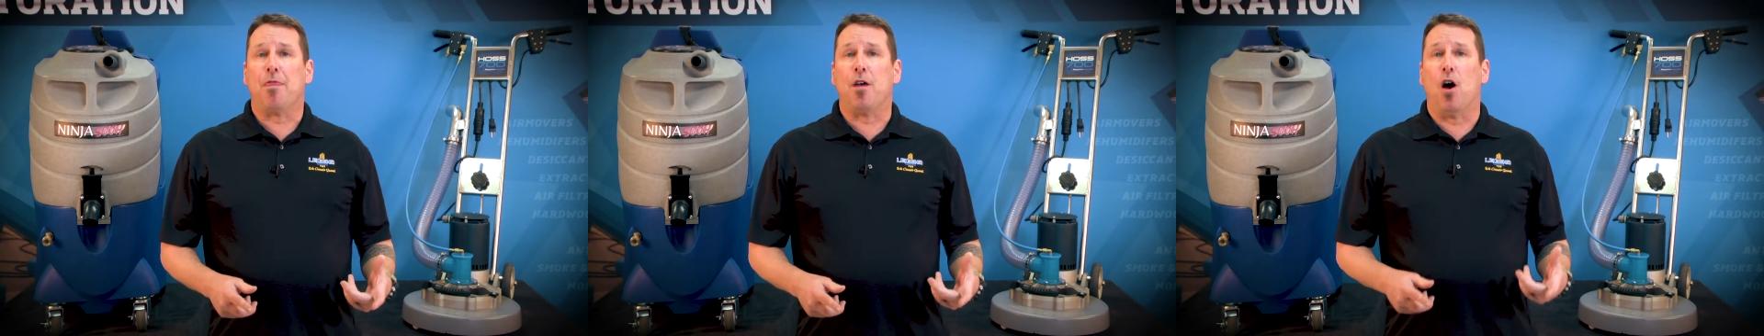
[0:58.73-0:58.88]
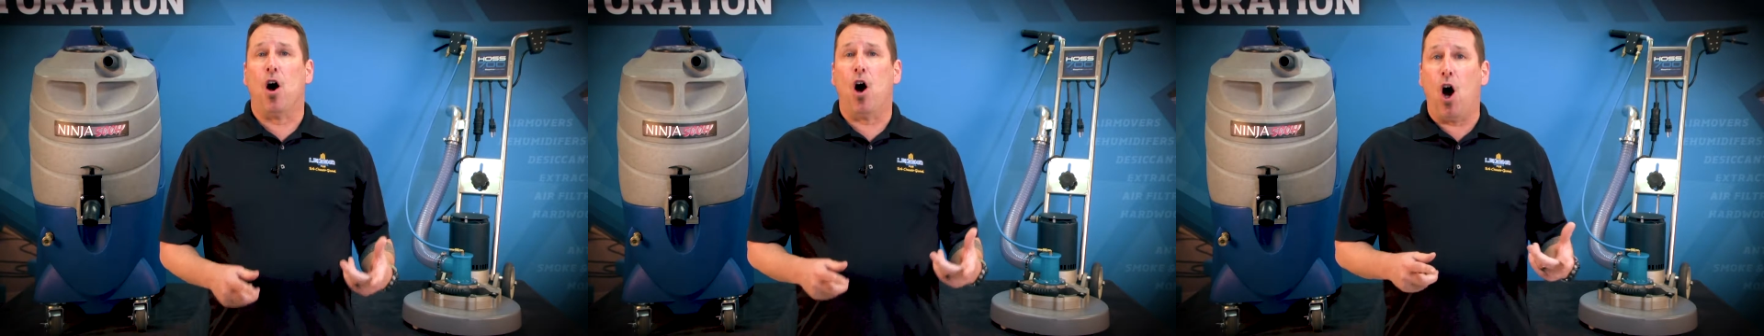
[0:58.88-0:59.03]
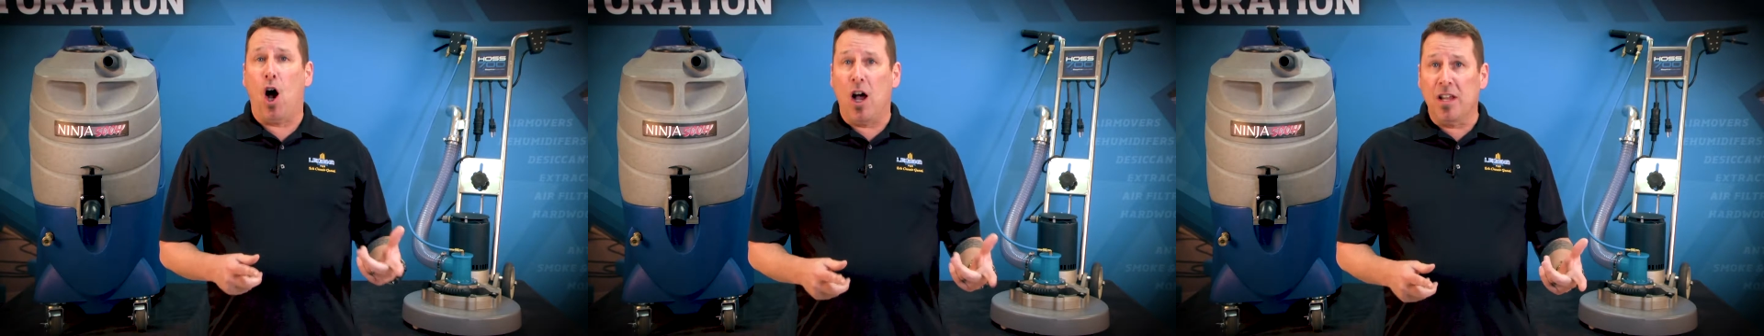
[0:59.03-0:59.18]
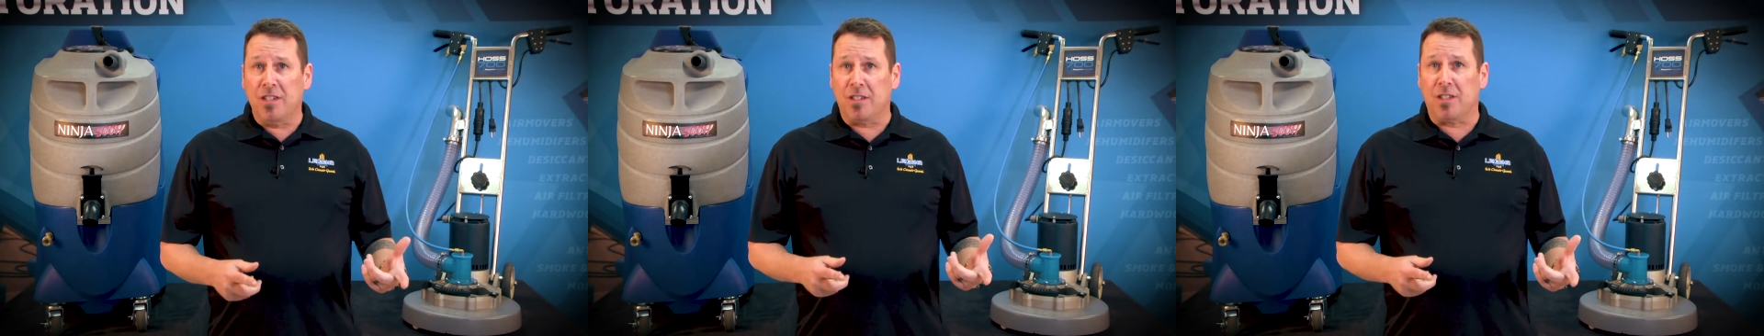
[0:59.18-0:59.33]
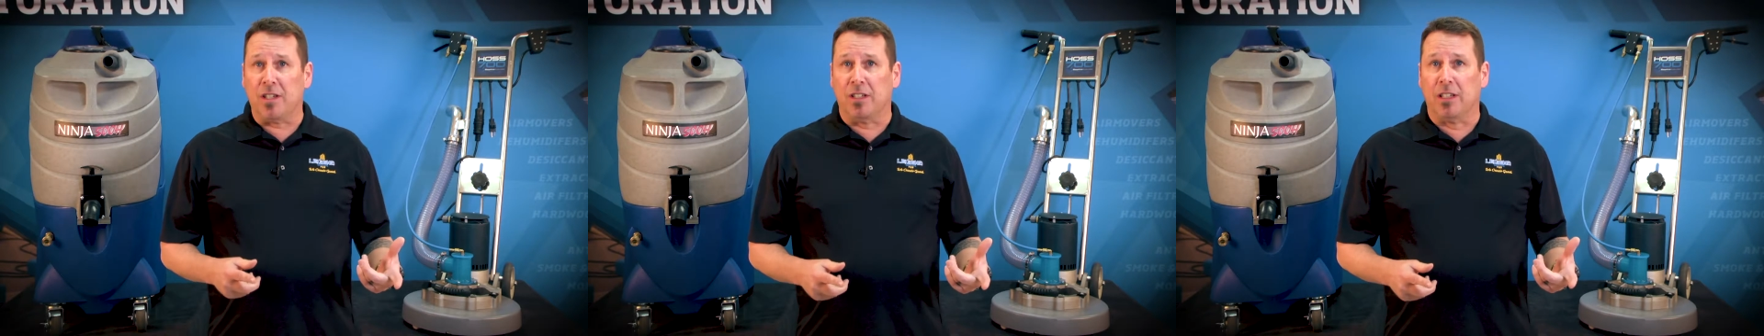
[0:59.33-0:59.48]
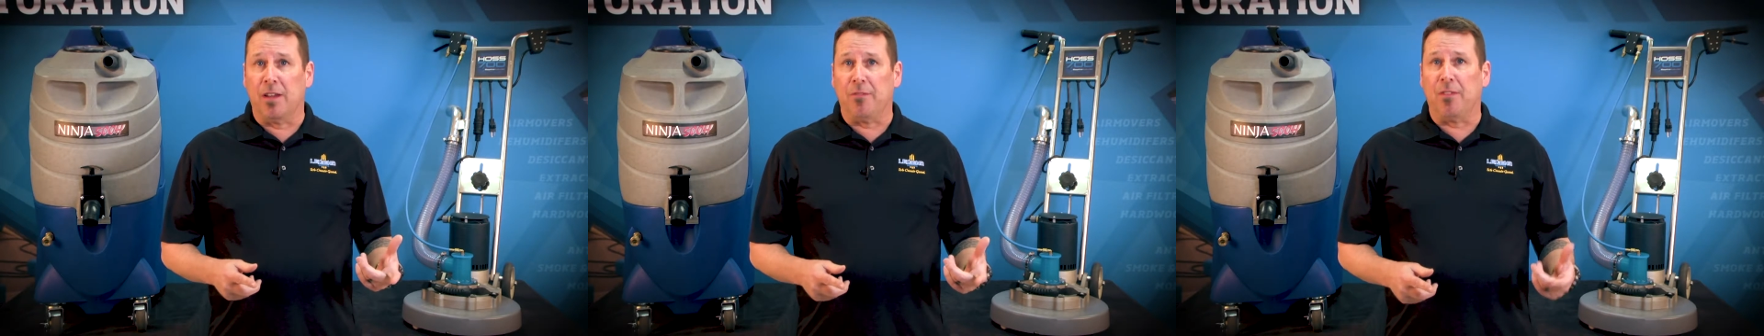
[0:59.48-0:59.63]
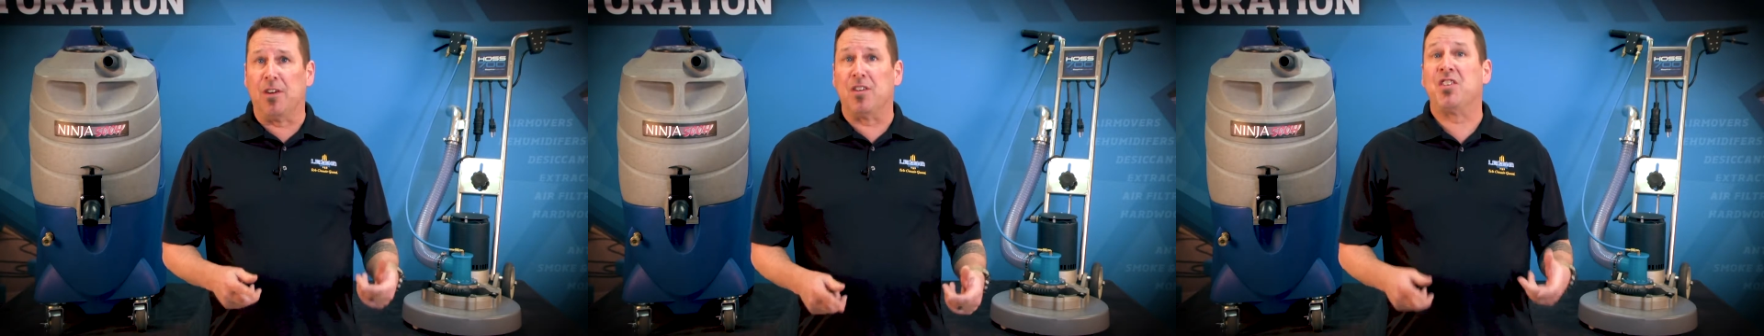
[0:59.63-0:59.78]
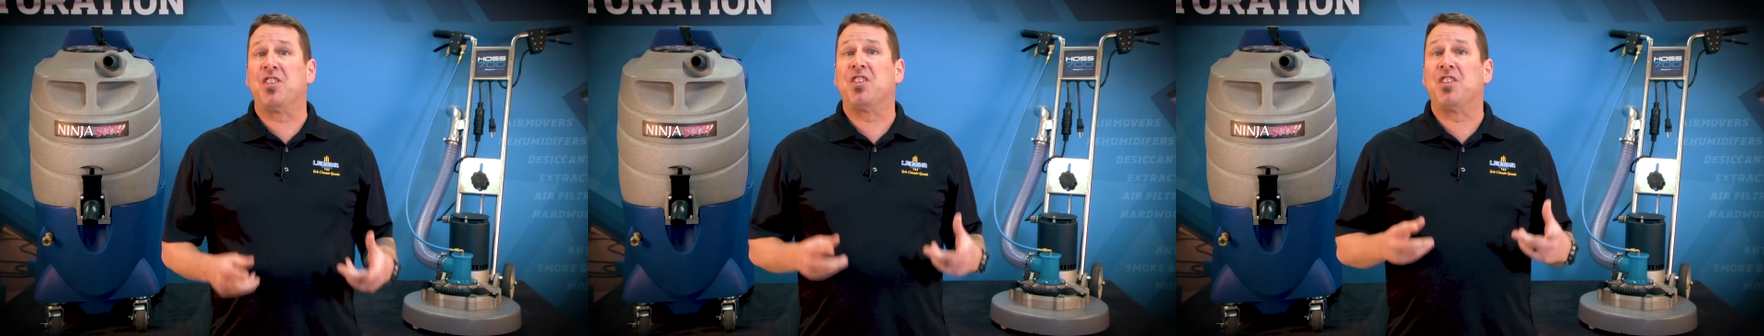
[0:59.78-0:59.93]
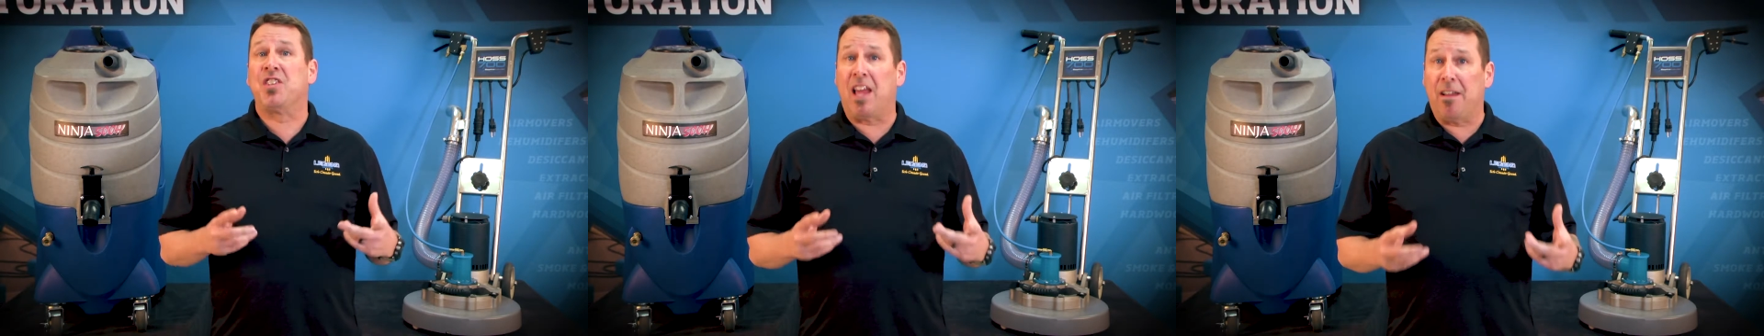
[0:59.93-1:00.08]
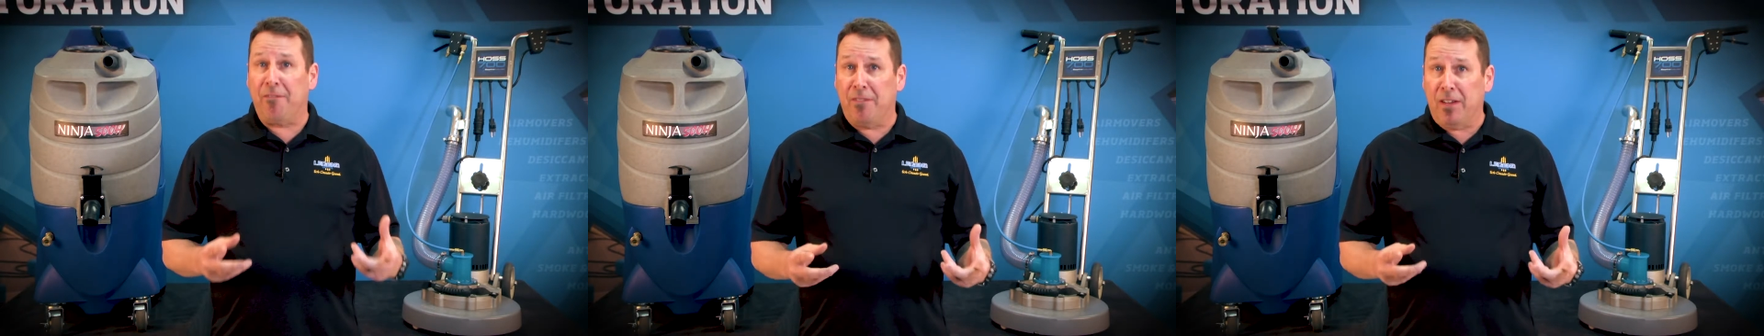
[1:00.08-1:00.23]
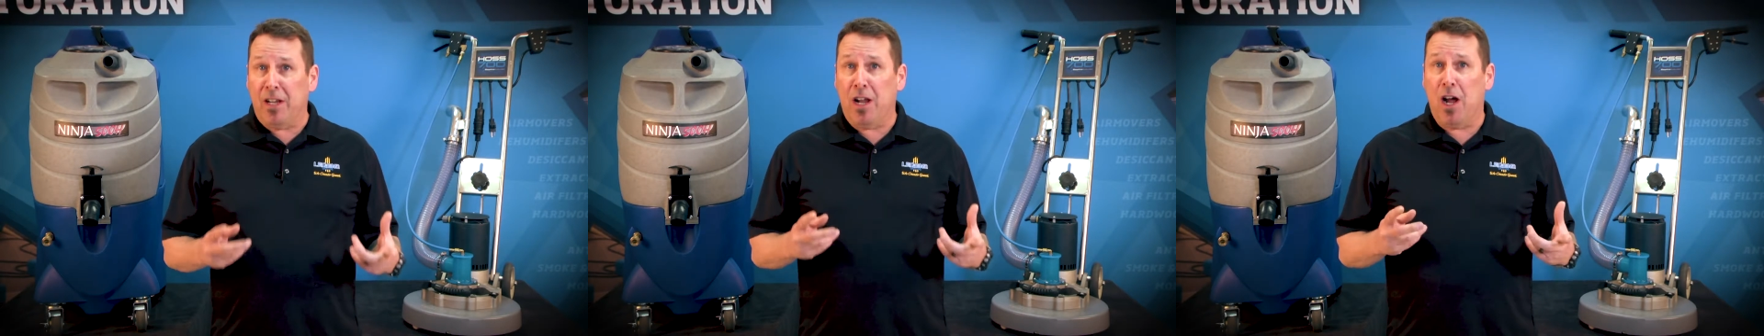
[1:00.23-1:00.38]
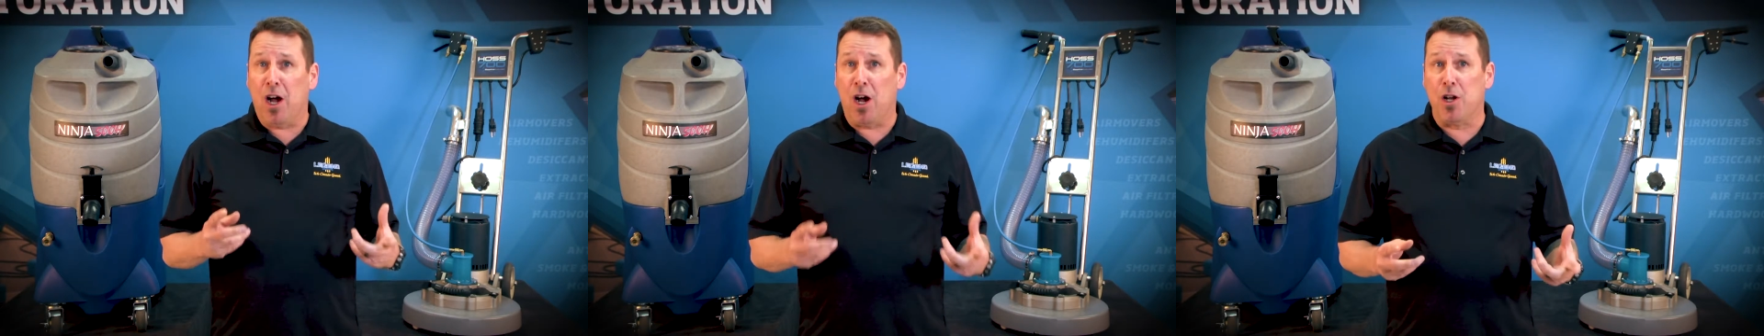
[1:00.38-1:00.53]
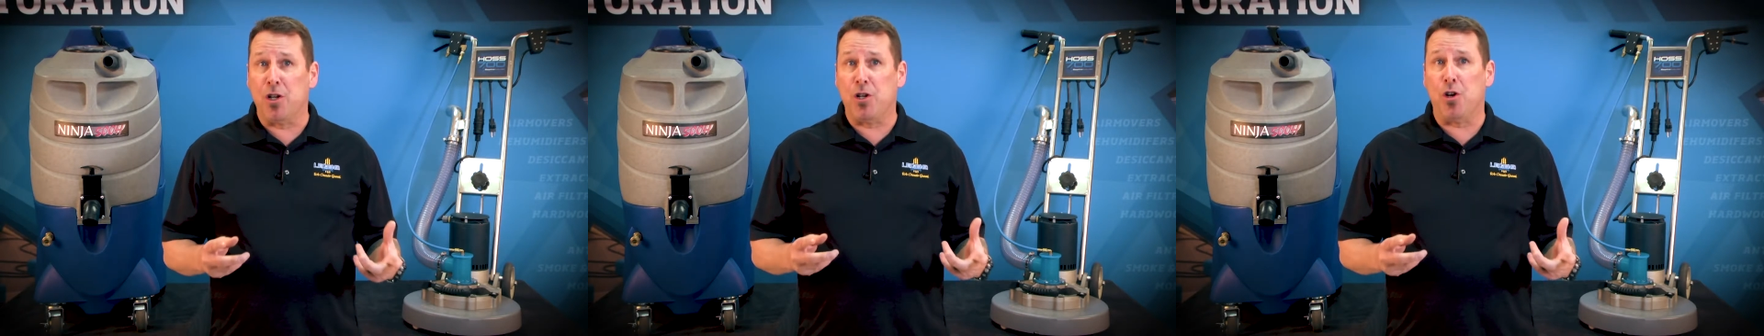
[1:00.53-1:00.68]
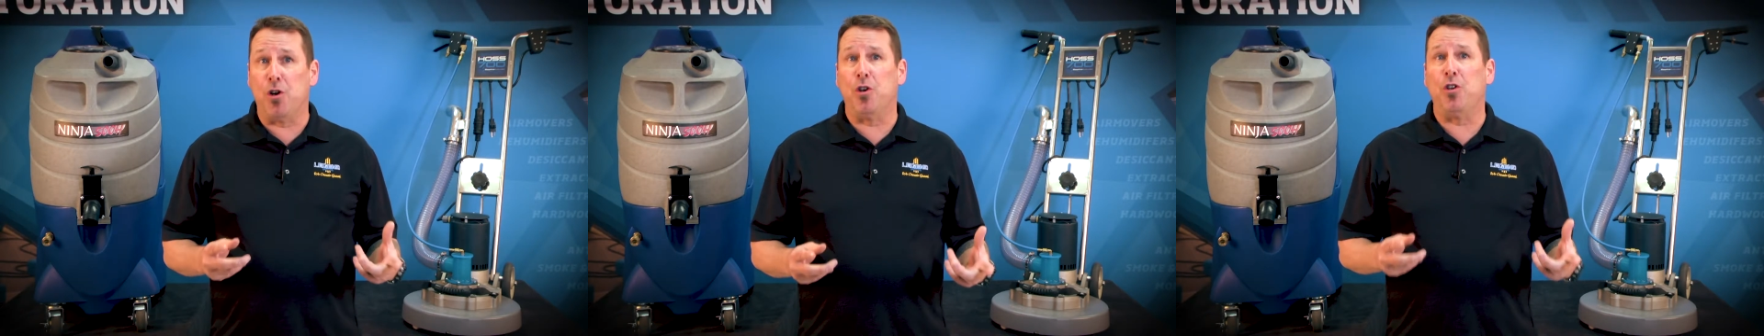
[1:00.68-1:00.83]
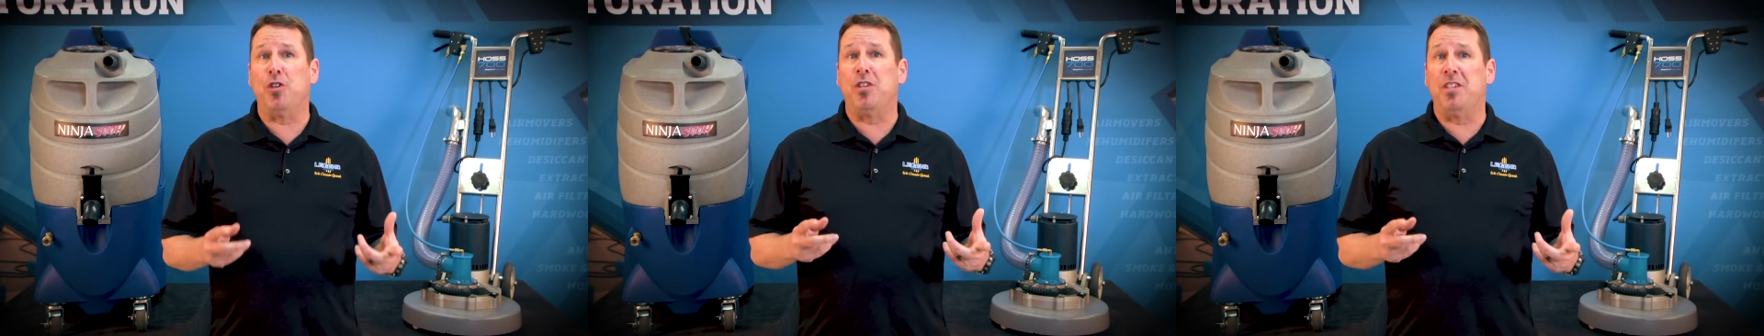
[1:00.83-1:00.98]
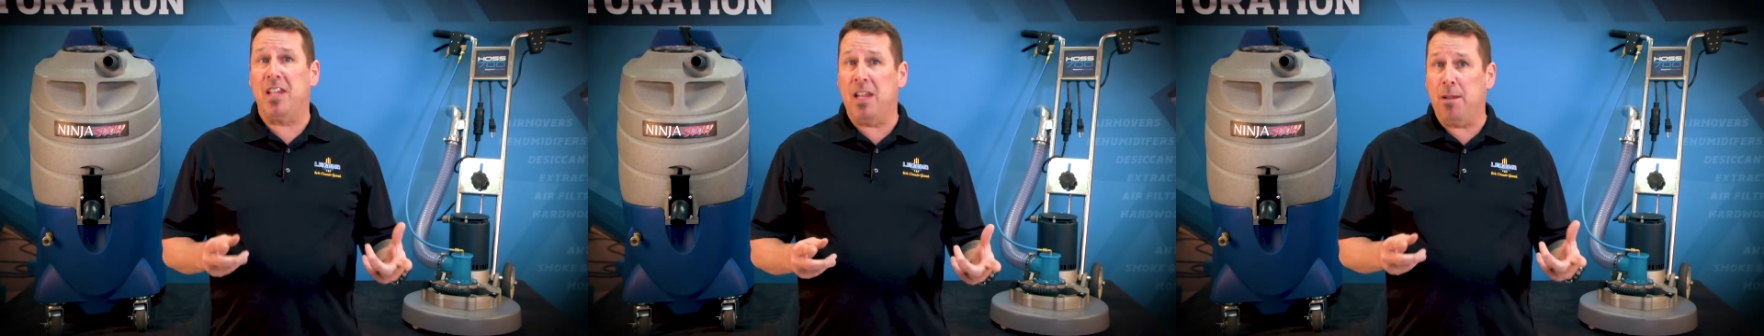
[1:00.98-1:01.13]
the HOSS delivers 700